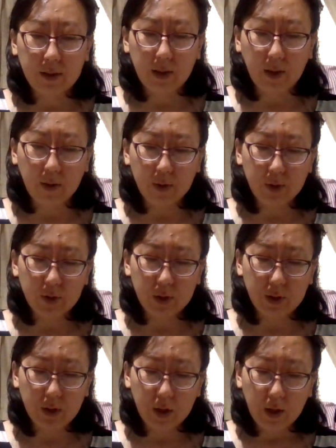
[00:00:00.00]
Now,
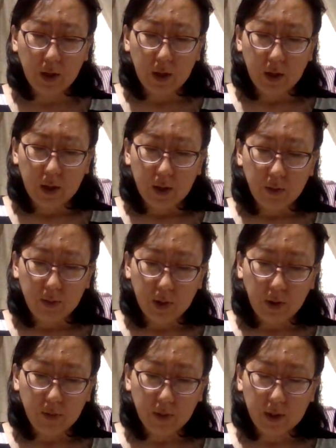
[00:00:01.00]
Eugen,
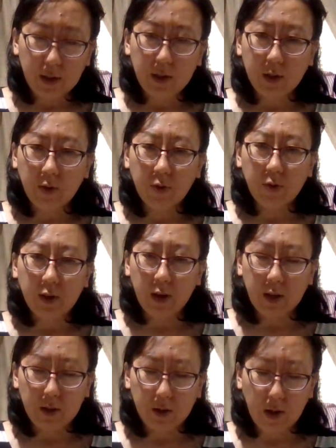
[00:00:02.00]
without reading it over
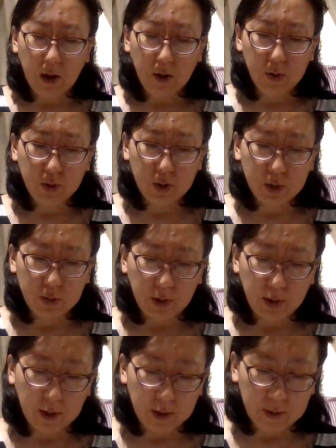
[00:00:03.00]
again, how would you explain